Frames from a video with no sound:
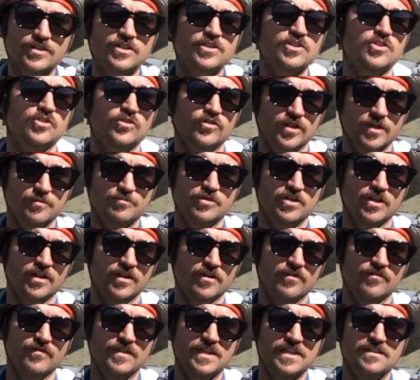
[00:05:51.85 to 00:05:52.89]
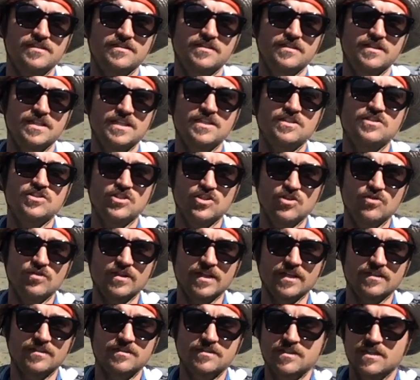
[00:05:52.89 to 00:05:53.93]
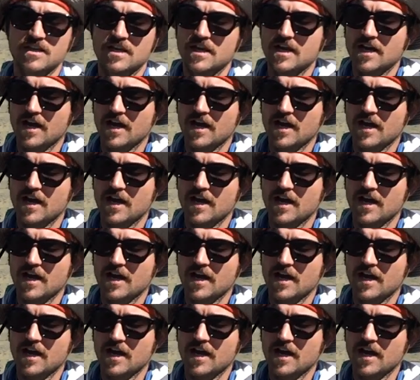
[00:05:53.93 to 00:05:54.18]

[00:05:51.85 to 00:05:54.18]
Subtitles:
description of these units,